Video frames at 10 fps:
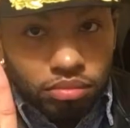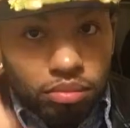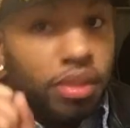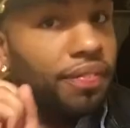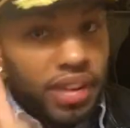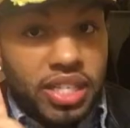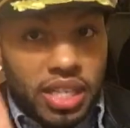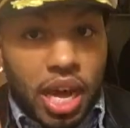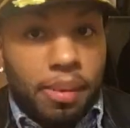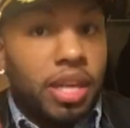
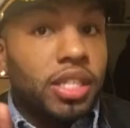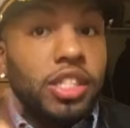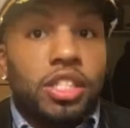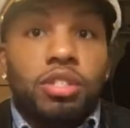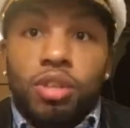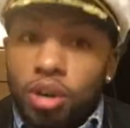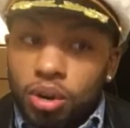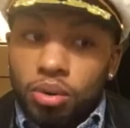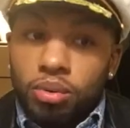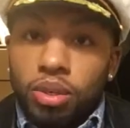I didn't just
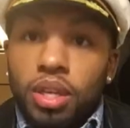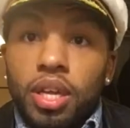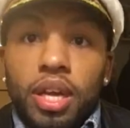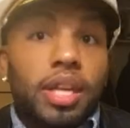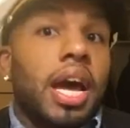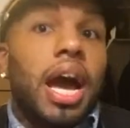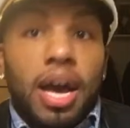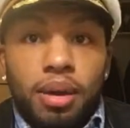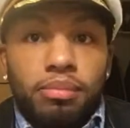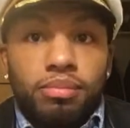go and
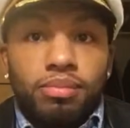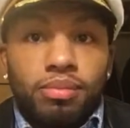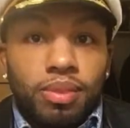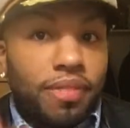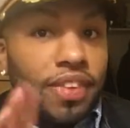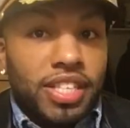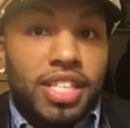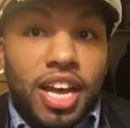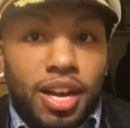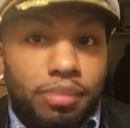hop. We
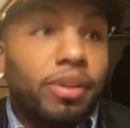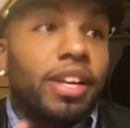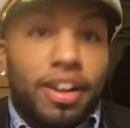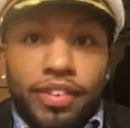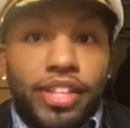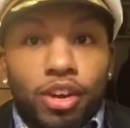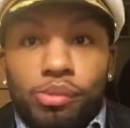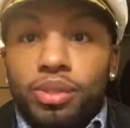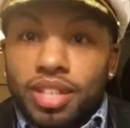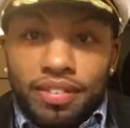FaceTime and everything
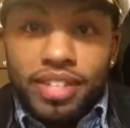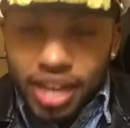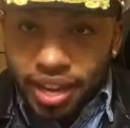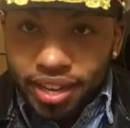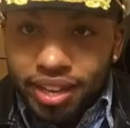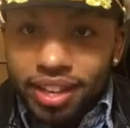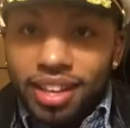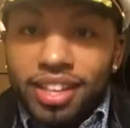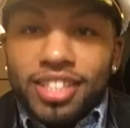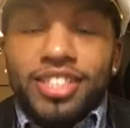almost every night.
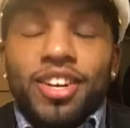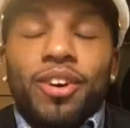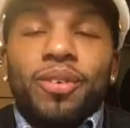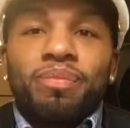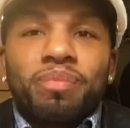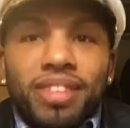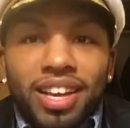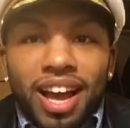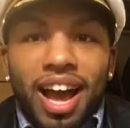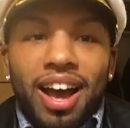So
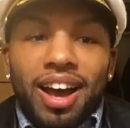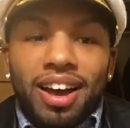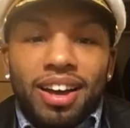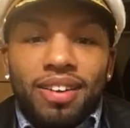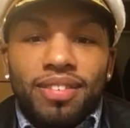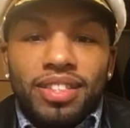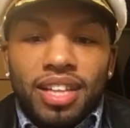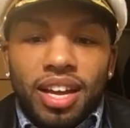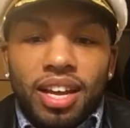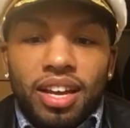I was
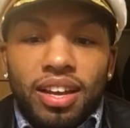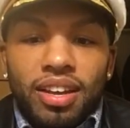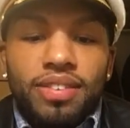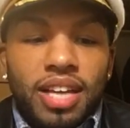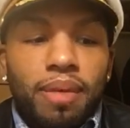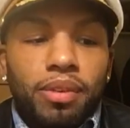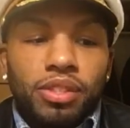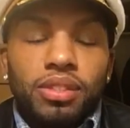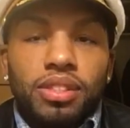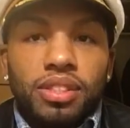like, he was like, I
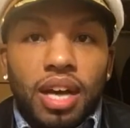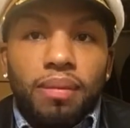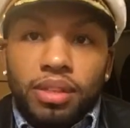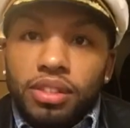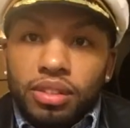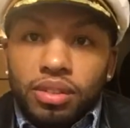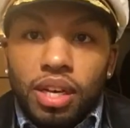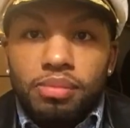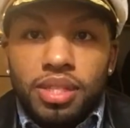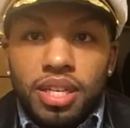want you to
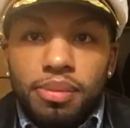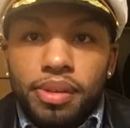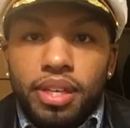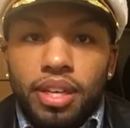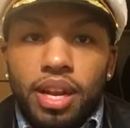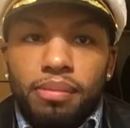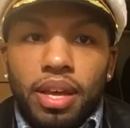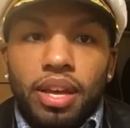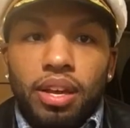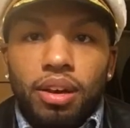come see me, and I'm
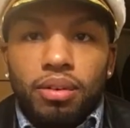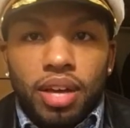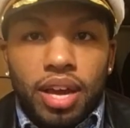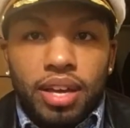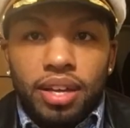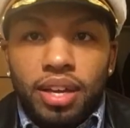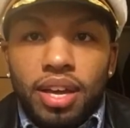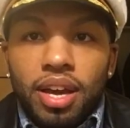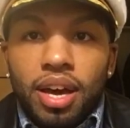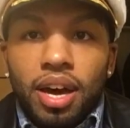like, okay.
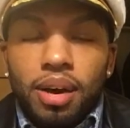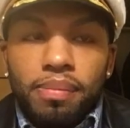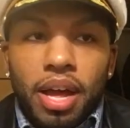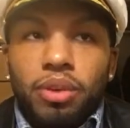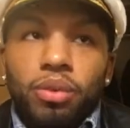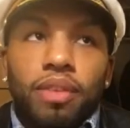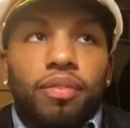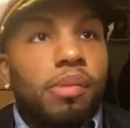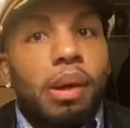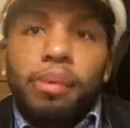I'm not doing
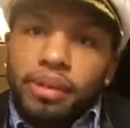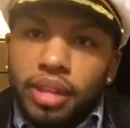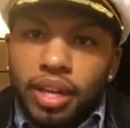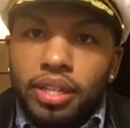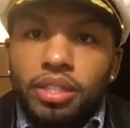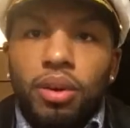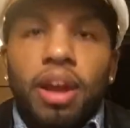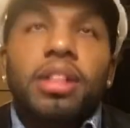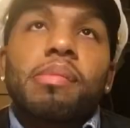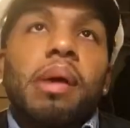nothing around my birthday. So
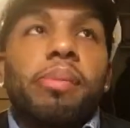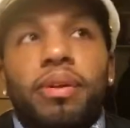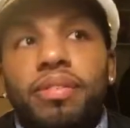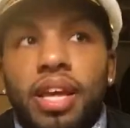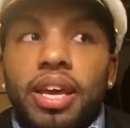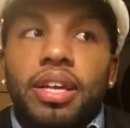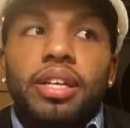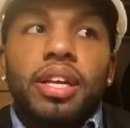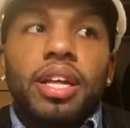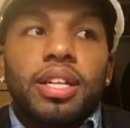after my birthday,
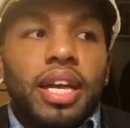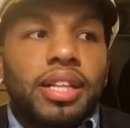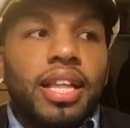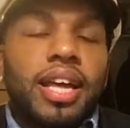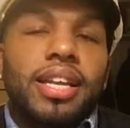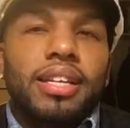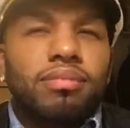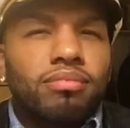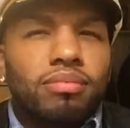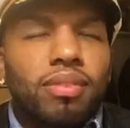like that.
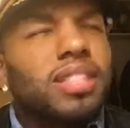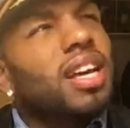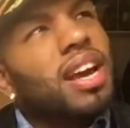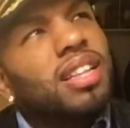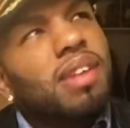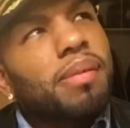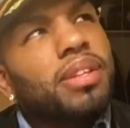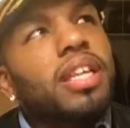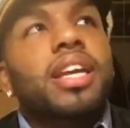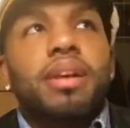Was it after my
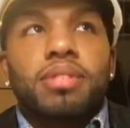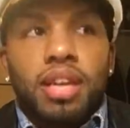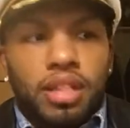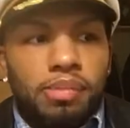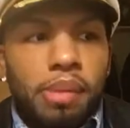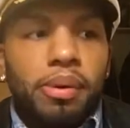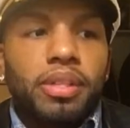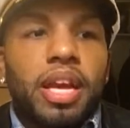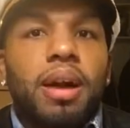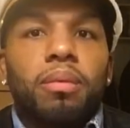birthday? Yeah, it was after my
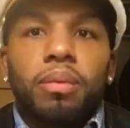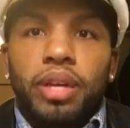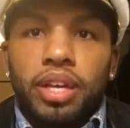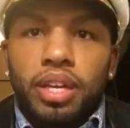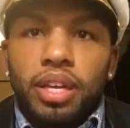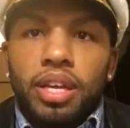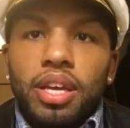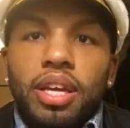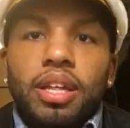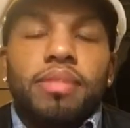birthday I went.
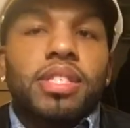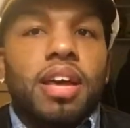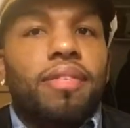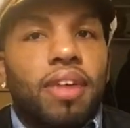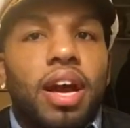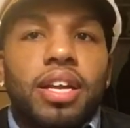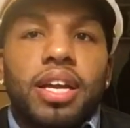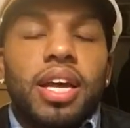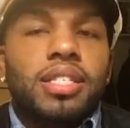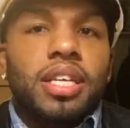It was that Friday,
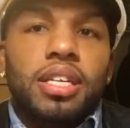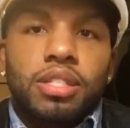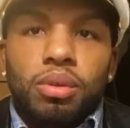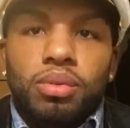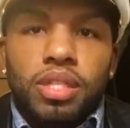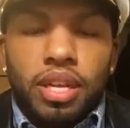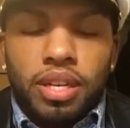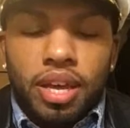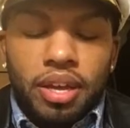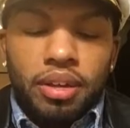and I stayed until
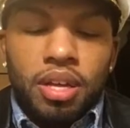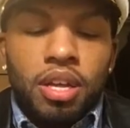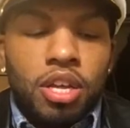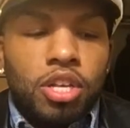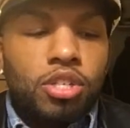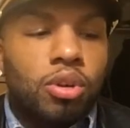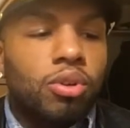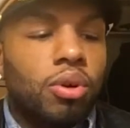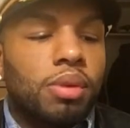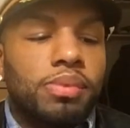Sunday. So,
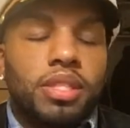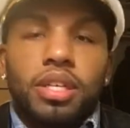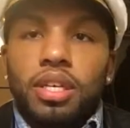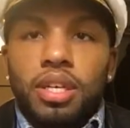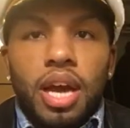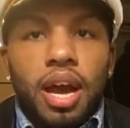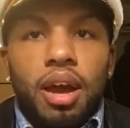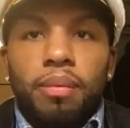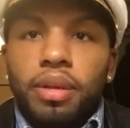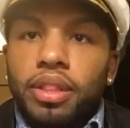he was a good guy.
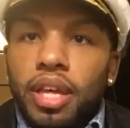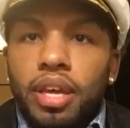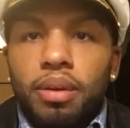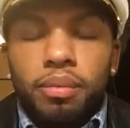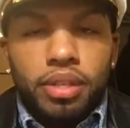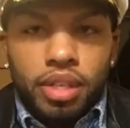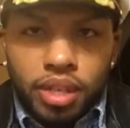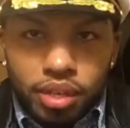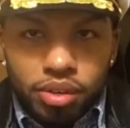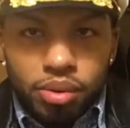I went there. We
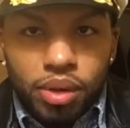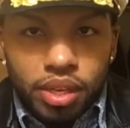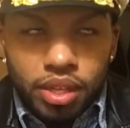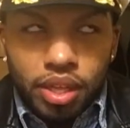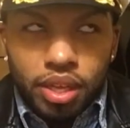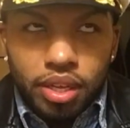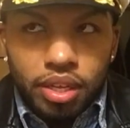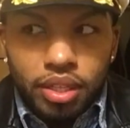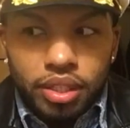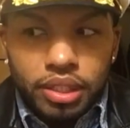didn't do
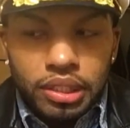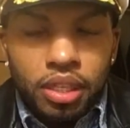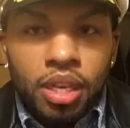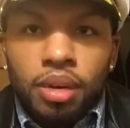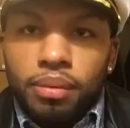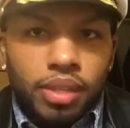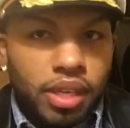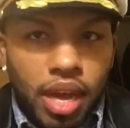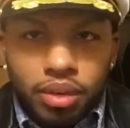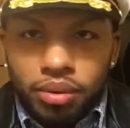anything. We did
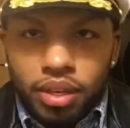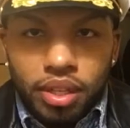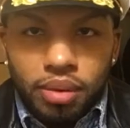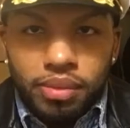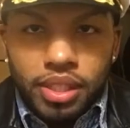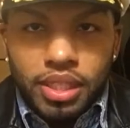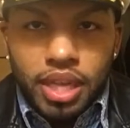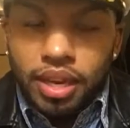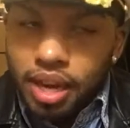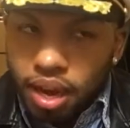not do anything. We just
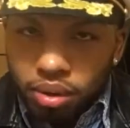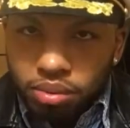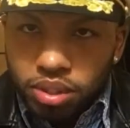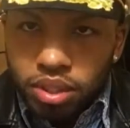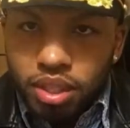sat in the house.